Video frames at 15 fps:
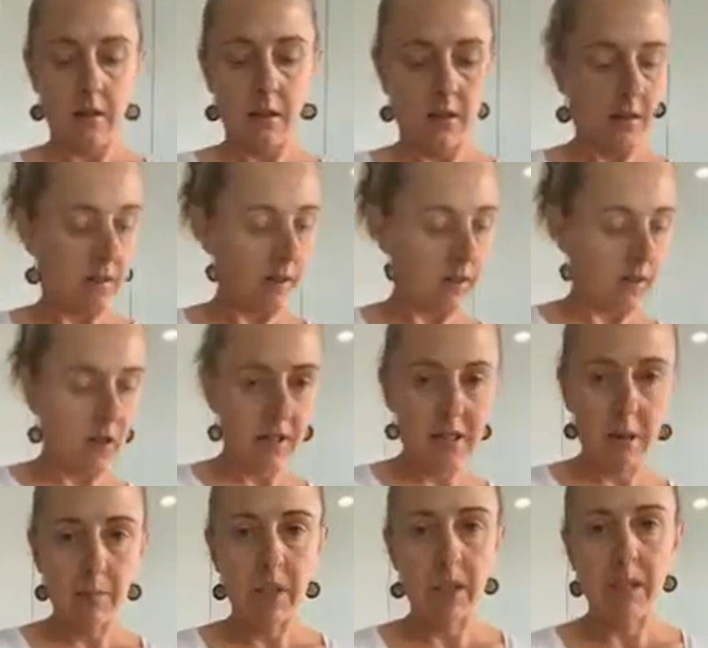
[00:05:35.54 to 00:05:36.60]
So I've just
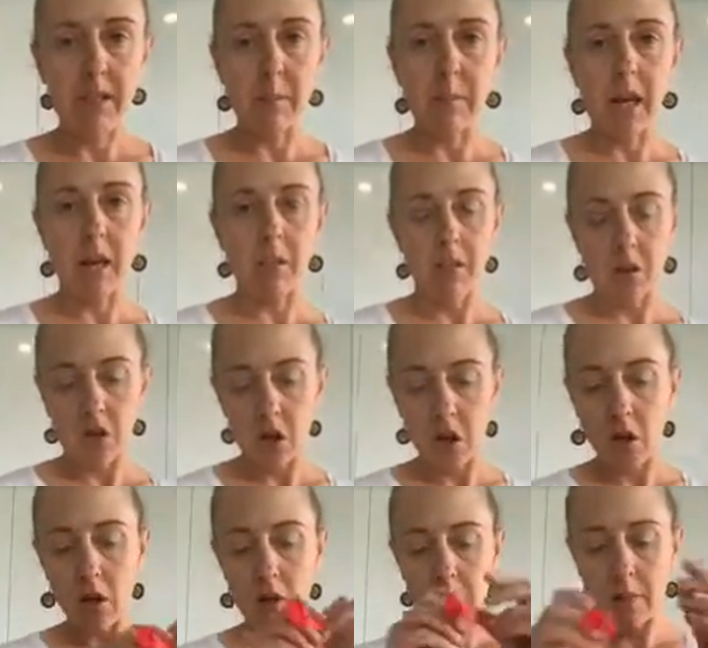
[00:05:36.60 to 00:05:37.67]
emptied some out of the
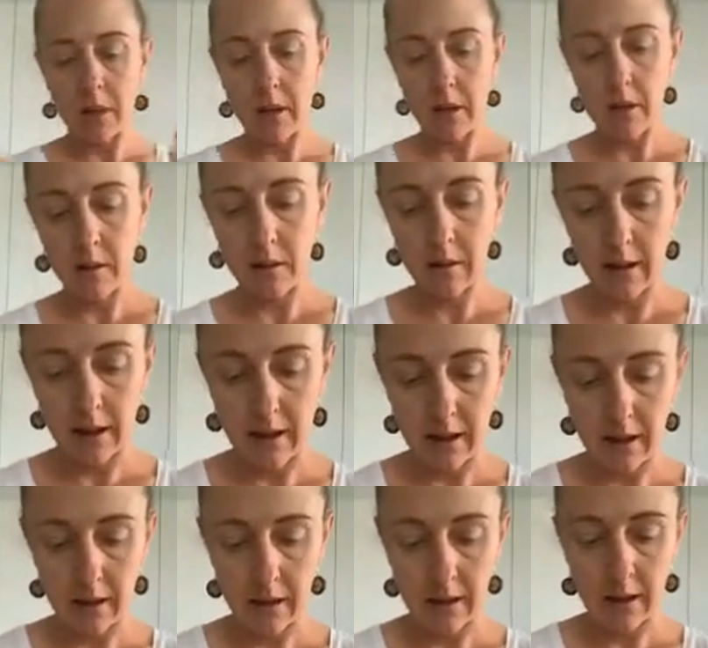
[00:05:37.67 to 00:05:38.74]
top,
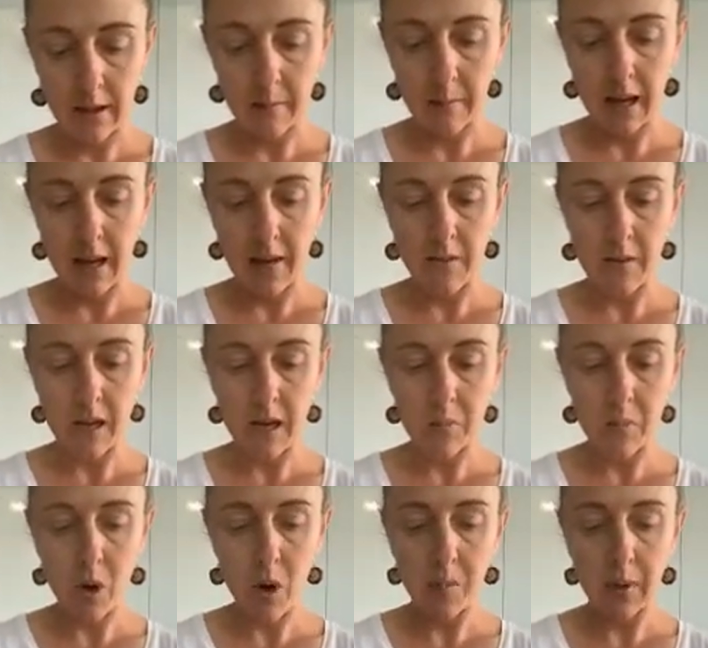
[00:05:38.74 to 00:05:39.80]
and then
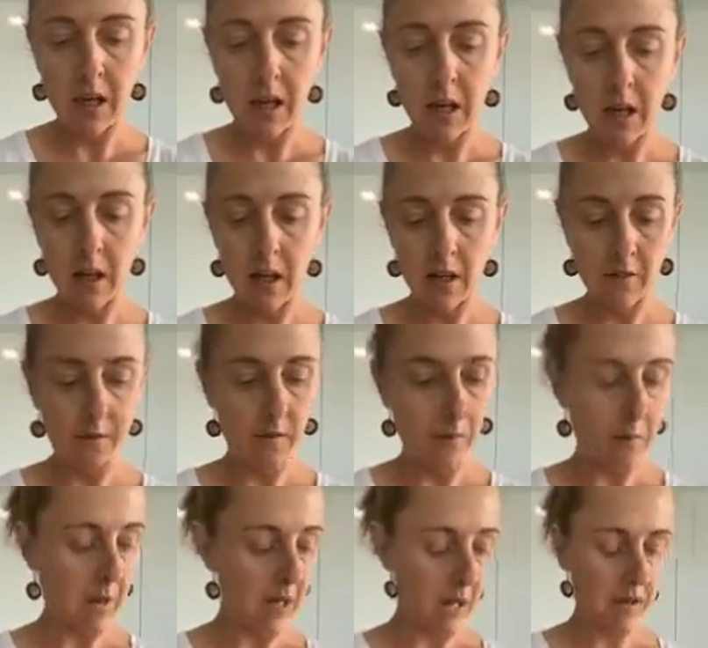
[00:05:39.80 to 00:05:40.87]
pop in, for
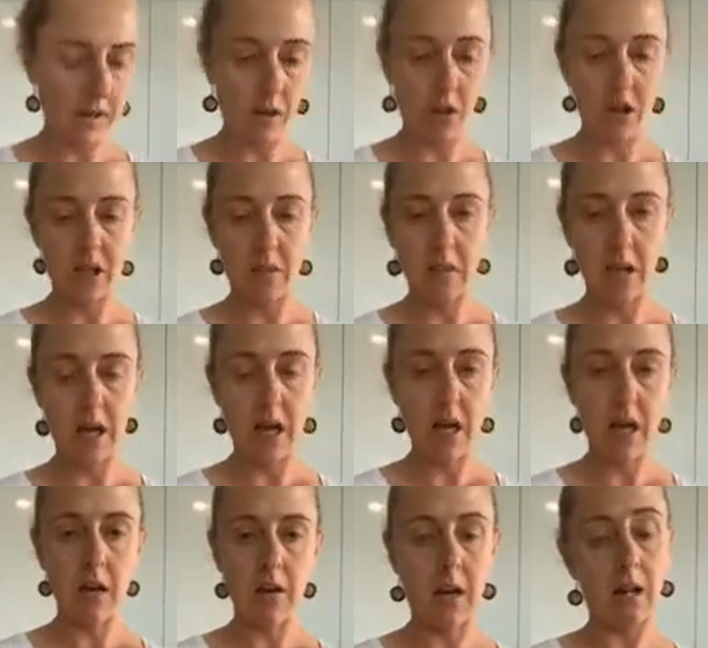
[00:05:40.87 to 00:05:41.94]
me it's going to
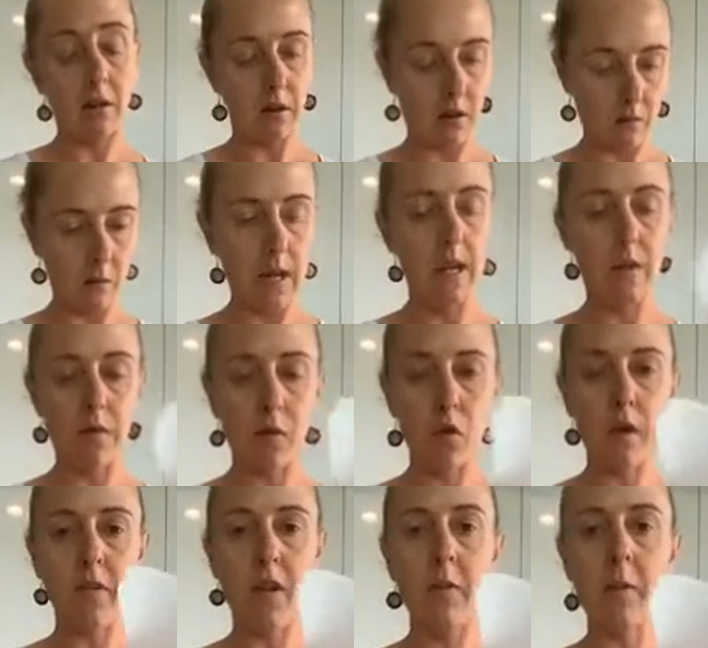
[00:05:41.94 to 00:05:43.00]
be either
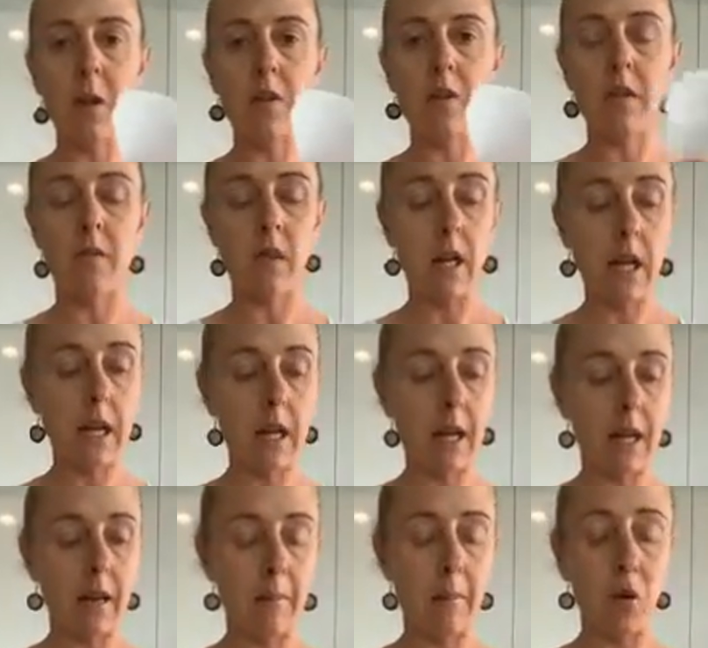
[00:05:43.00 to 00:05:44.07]
45 mils of the
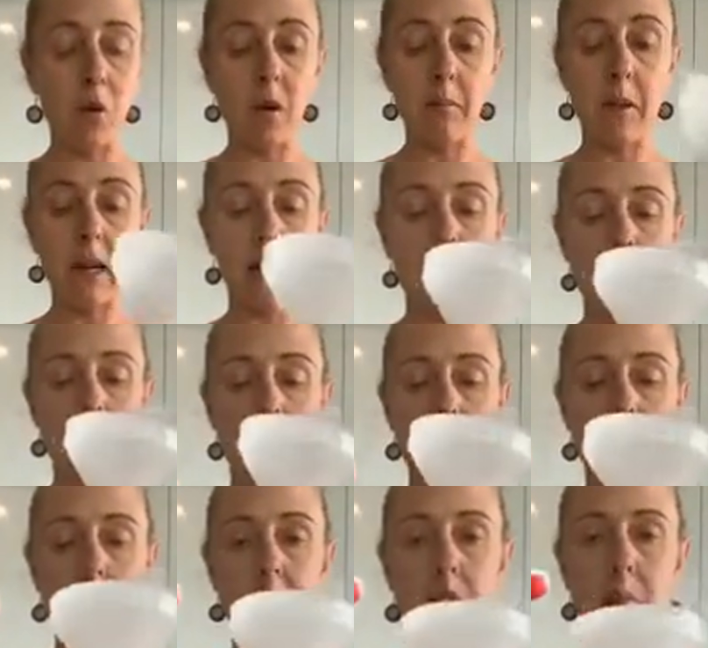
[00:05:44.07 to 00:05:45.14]
milk of magnesia,
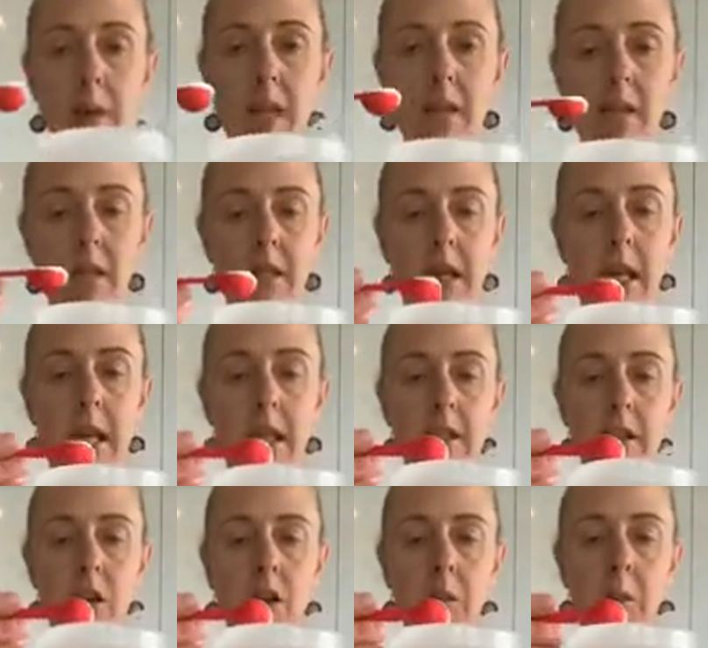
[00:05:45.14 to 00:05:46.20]
or for me today it's
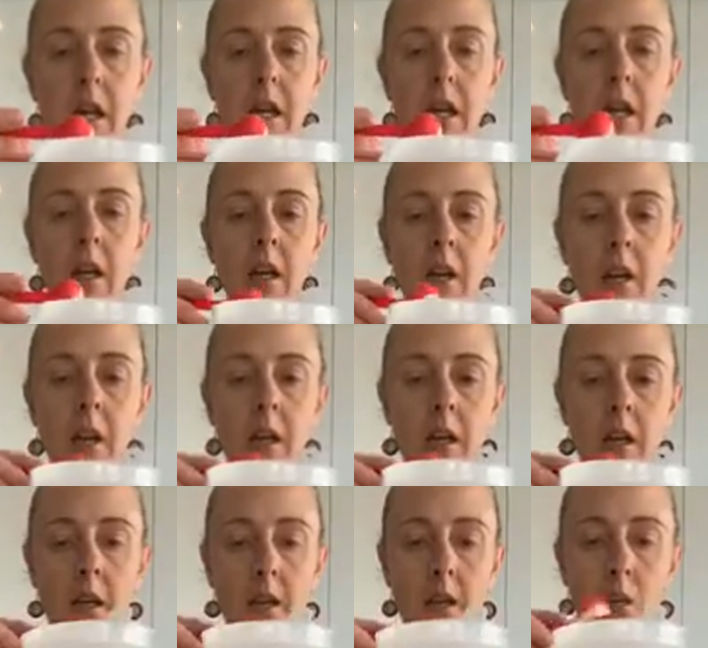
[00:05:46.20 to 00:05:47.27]
going to be
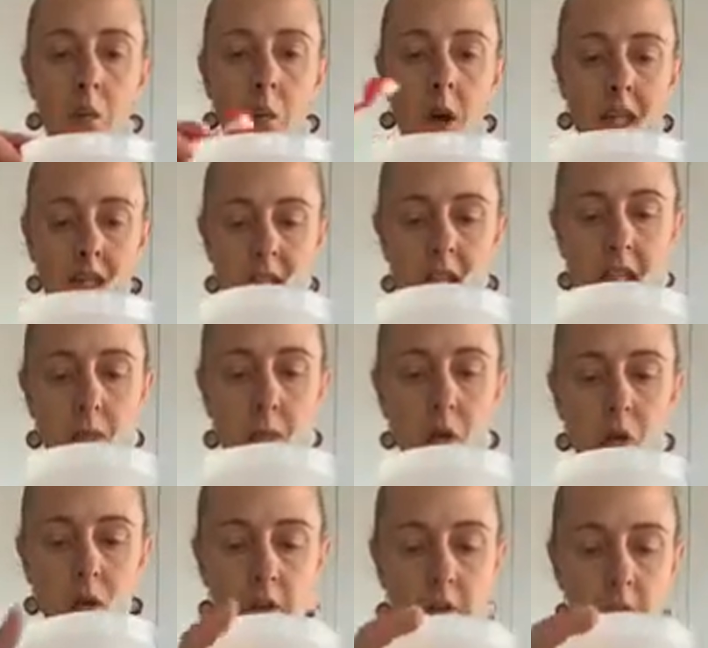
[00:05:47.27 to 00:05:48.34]
1
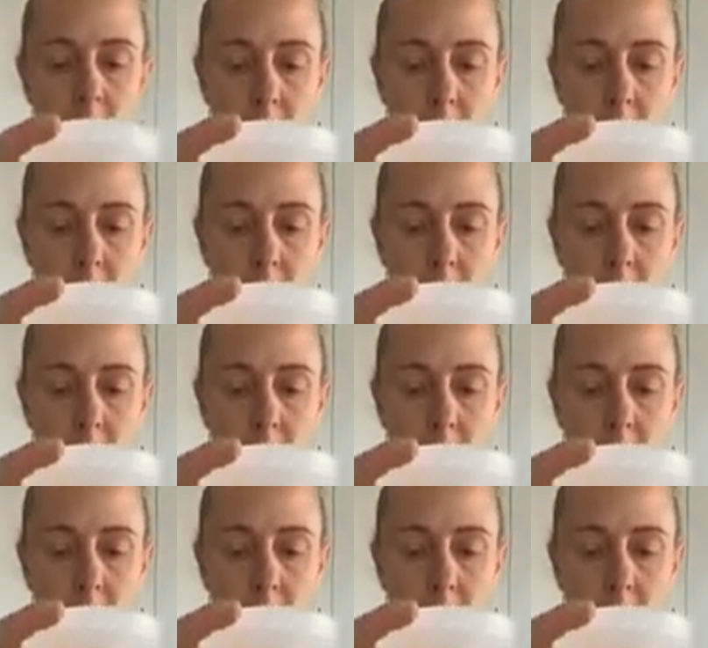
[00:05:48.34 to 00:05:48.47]
teaspoon of the